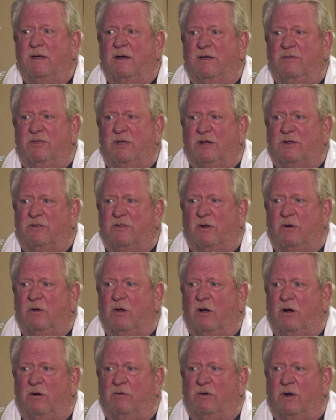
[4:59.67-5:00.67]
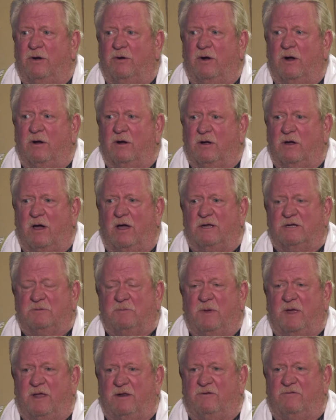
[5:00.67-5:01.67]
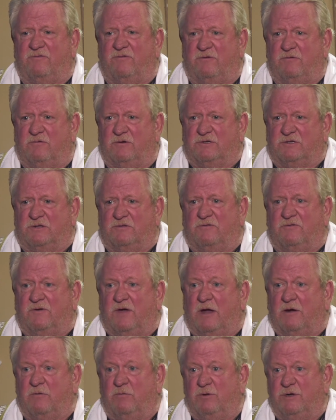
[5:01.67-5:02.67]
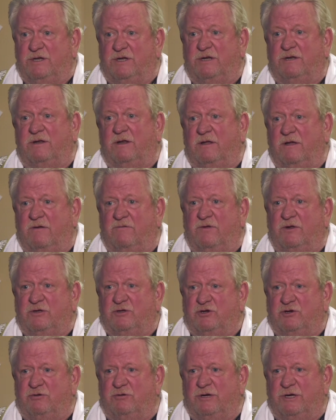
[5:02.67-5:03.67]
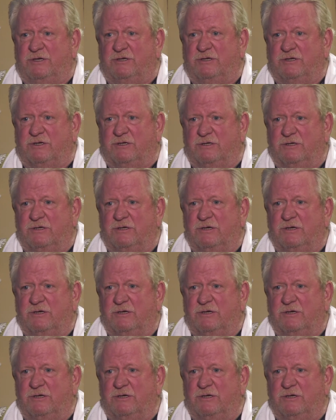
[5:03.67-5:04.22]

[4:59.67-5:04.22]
I think in the long run, our cost benefit was the fact we didn't have injuries,